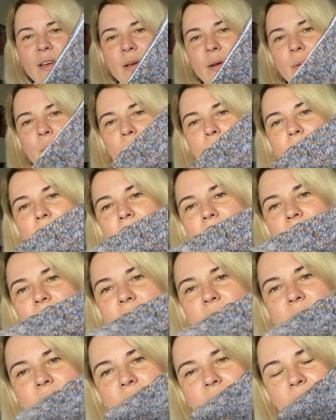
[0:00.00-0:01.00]
one
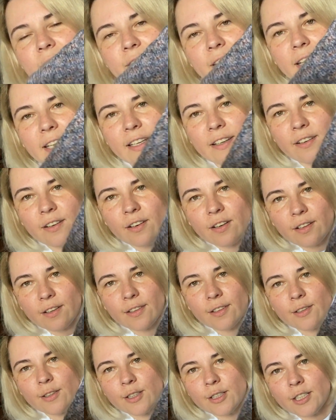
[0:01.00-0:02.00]
in a gray
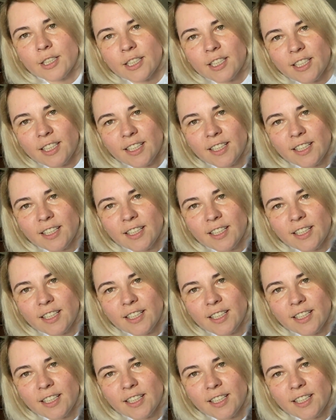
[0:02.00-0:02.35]
color,